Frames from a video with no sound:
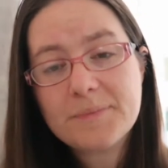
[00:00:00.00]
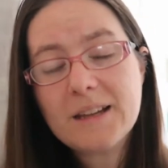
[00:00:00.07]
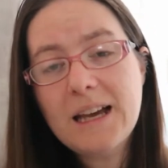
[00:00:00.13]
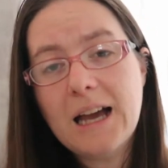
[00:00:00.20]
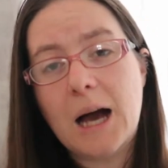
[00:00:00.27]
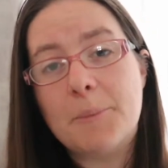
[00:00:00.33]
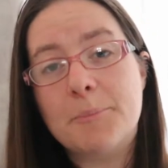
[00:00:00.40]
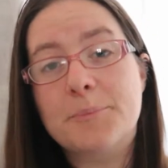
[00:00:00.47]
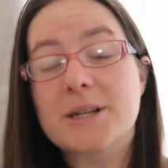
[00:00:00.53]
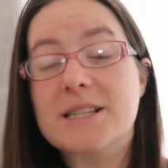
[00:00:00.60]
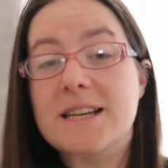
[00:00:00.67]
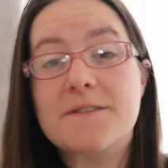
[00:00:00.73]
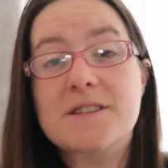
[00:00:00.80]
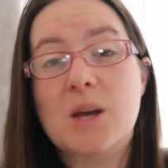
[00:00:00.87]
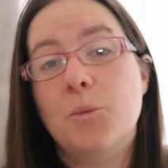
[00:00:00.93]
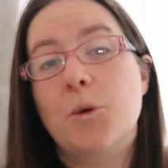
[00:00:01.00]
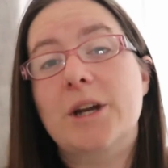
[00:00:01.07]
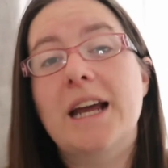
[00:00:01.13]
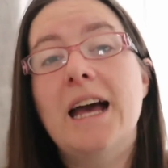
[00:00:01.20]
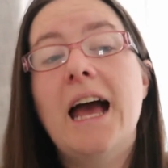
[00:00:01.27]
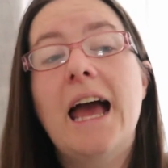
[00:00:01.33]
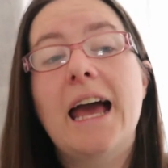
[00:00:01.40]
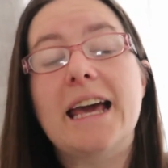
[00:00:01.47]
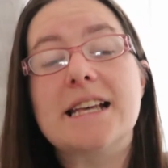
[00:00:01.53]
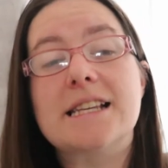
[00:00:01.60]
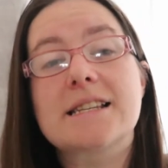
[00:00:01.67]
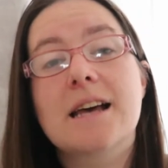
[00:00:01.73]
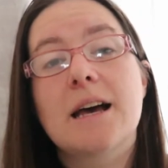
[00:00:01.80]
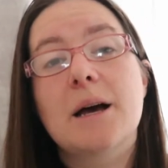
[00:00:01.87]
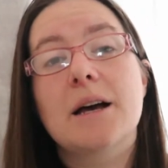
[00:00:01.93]
Um, but if someone
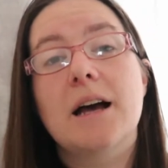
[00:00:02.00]
is